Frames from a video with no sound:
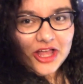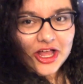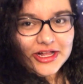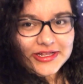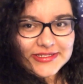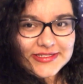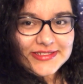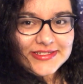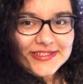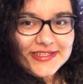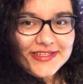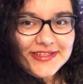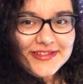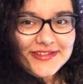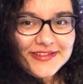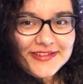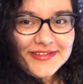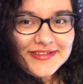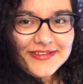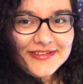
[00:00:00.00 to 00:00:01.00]
lost
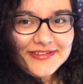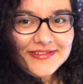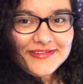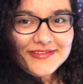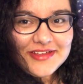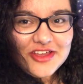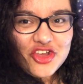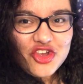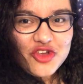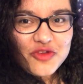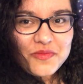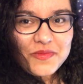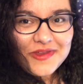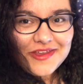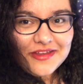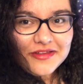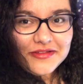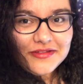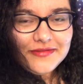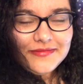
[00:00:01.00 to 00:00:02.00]

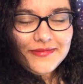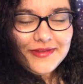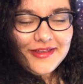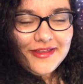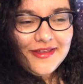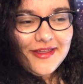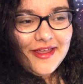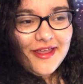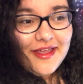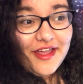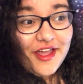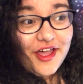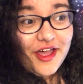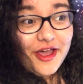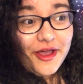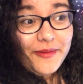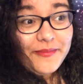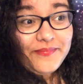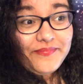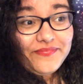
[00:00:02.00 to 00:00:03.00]
spiel,
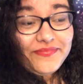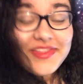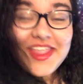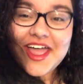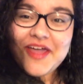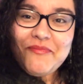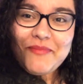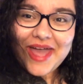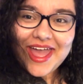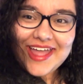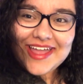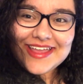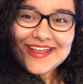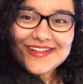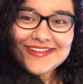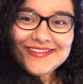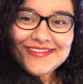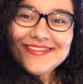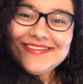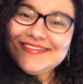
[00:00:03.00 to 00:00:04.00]
I'm
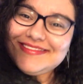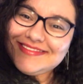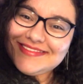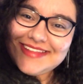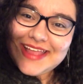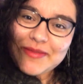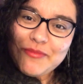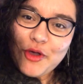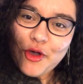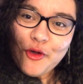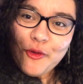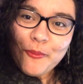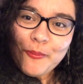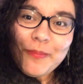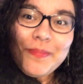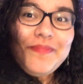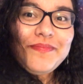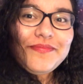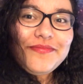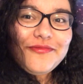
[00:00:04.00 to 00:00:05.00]
back. I'm
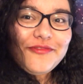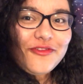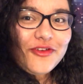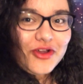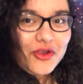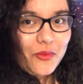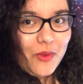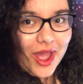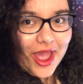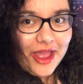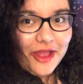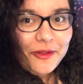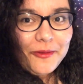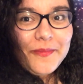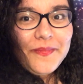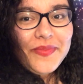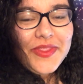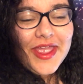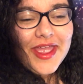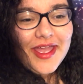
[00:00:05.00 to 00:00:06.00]
home for a
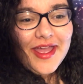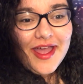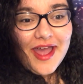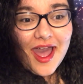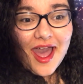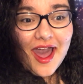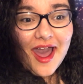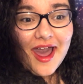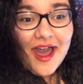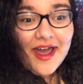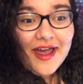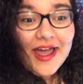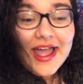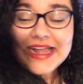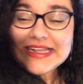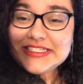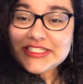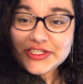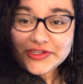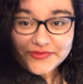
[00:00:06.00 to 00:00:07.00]
while.
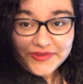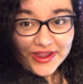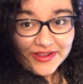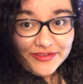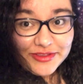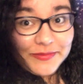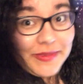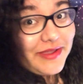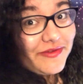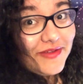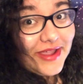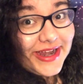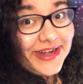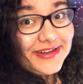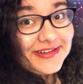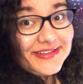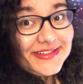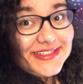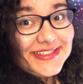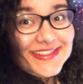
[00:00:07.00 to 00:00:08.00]
I survived my
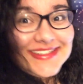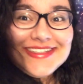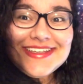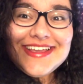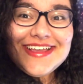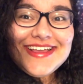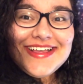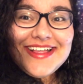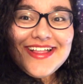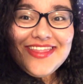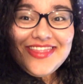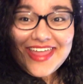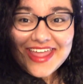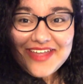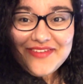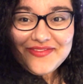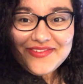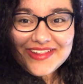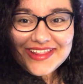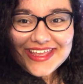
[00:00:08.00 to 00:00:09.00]
finals,
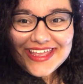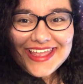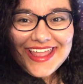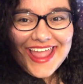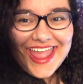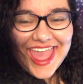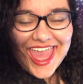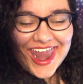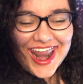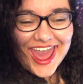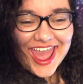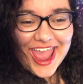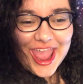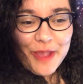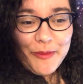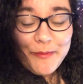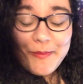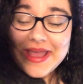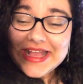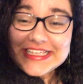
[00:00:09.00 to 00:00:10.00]
thankfully, and
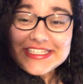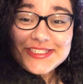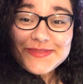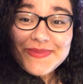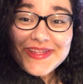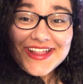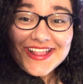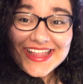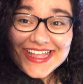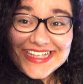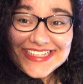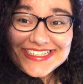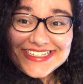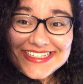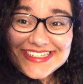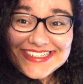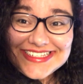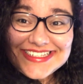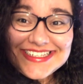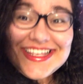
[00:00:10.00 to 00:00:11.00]
I passed my
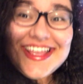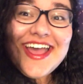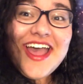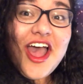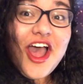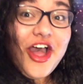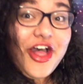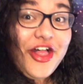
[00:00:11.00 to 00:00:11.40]
classes,